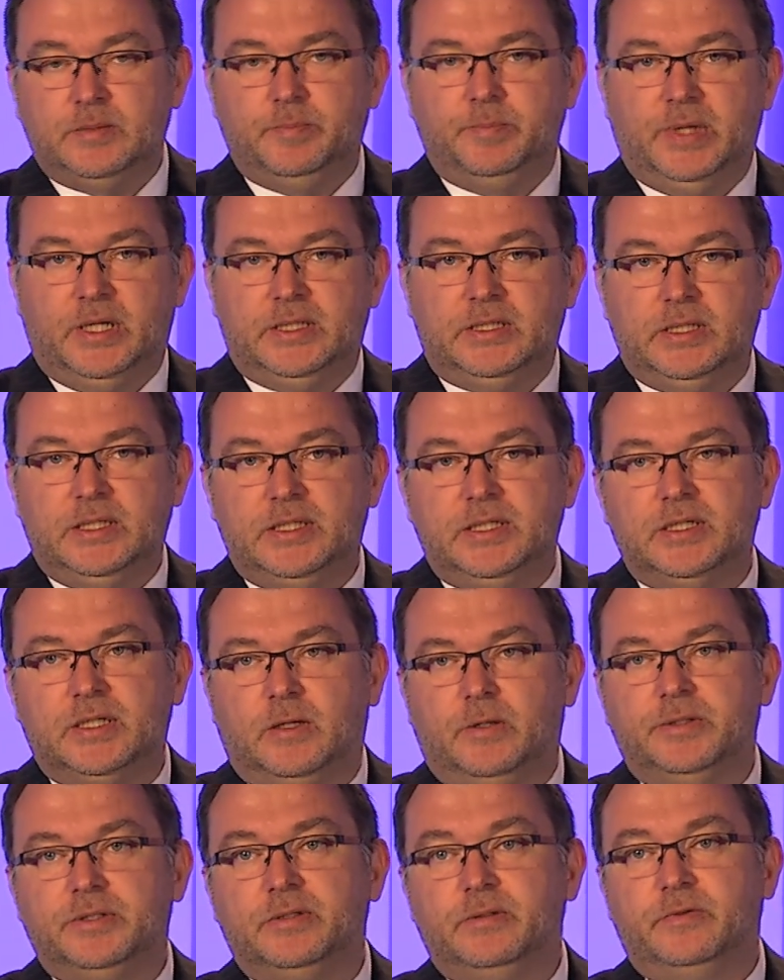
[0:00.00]
but this is
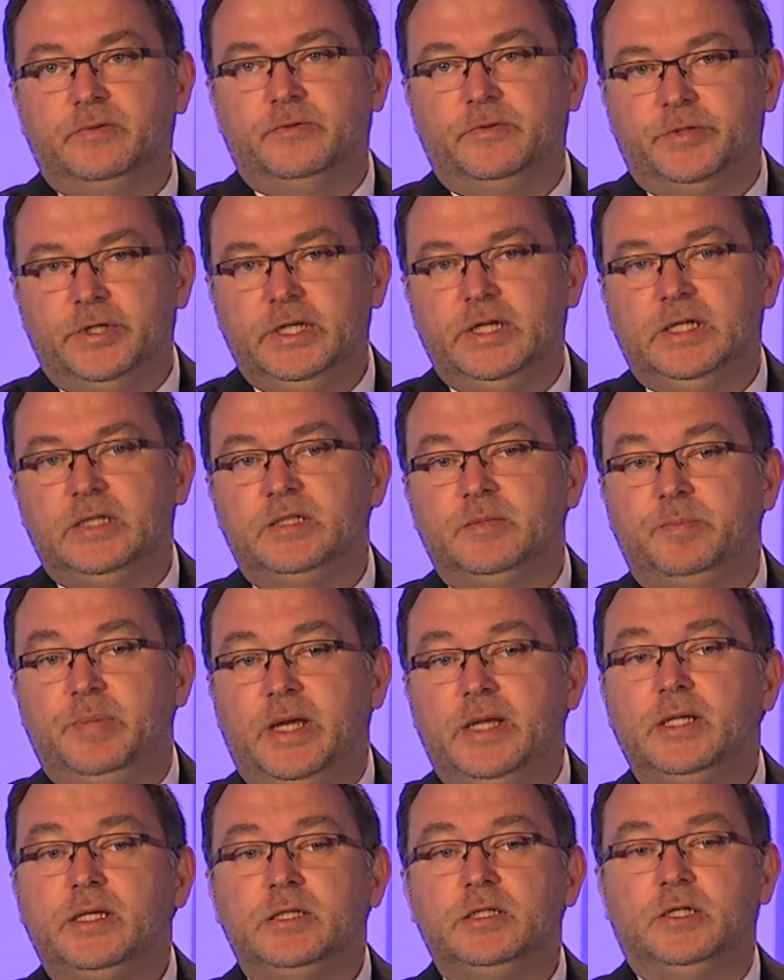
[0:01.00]
also really
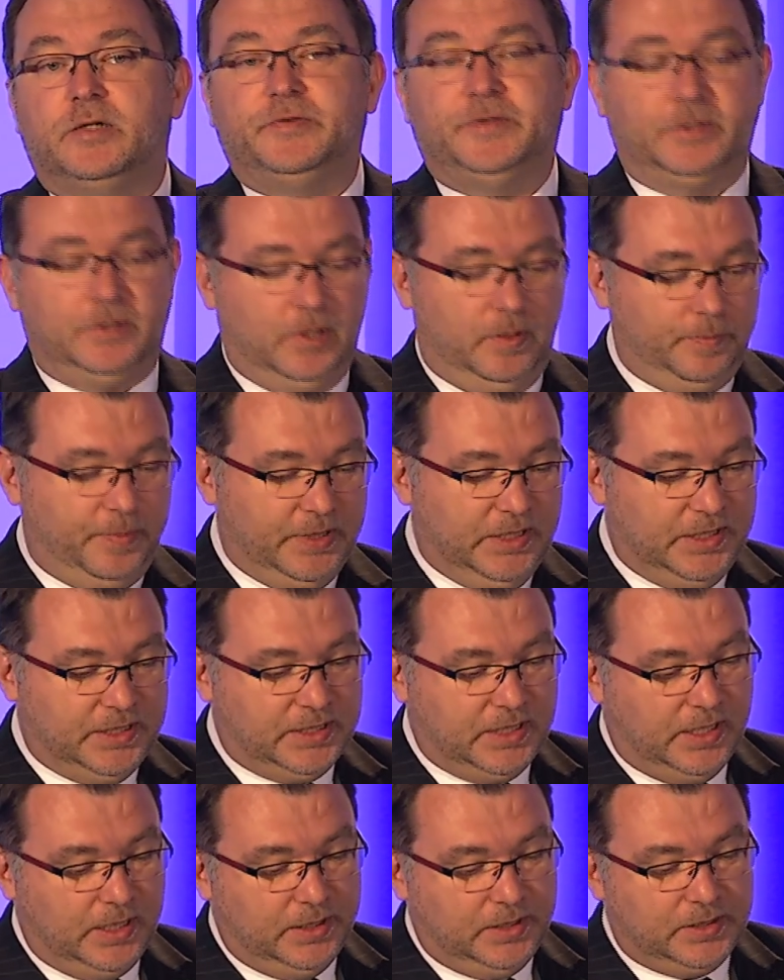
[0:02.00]
independent of the company
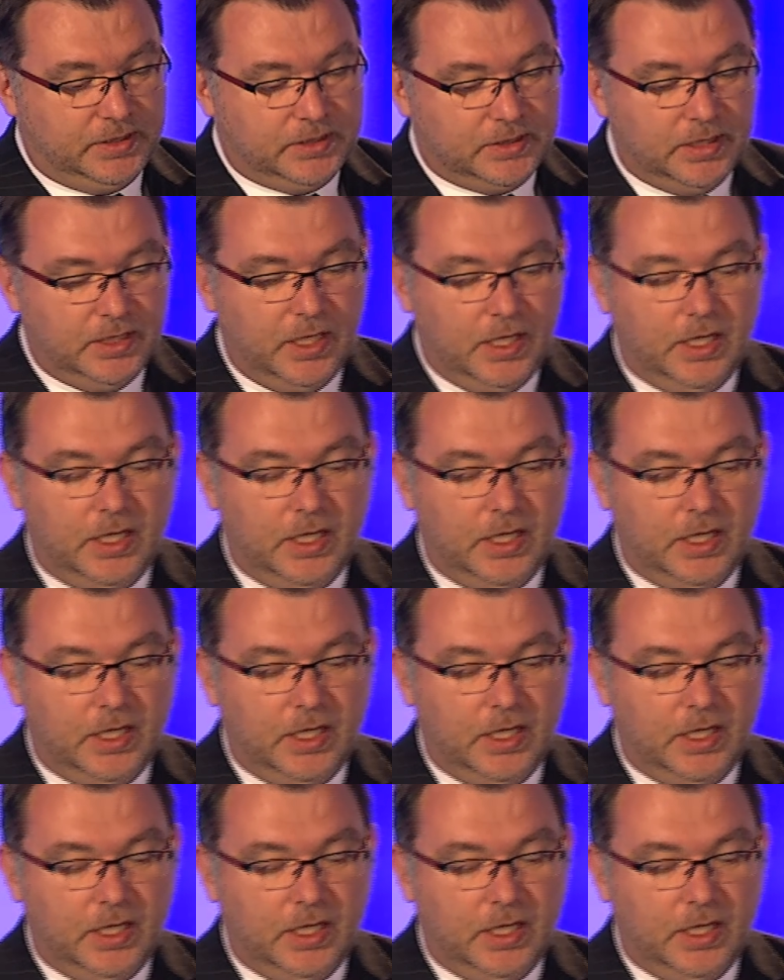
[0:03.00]
size,